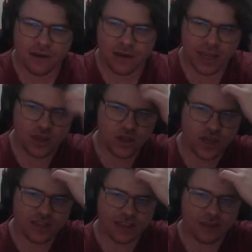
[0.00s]
Hinge
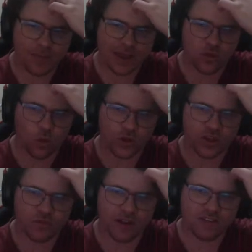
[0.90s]
gets out the back.
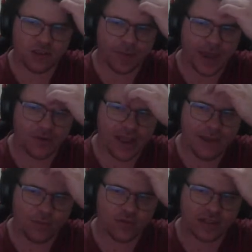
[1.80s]
Dawson runs to the boundary,
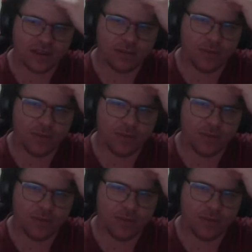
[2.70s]
handballs it out to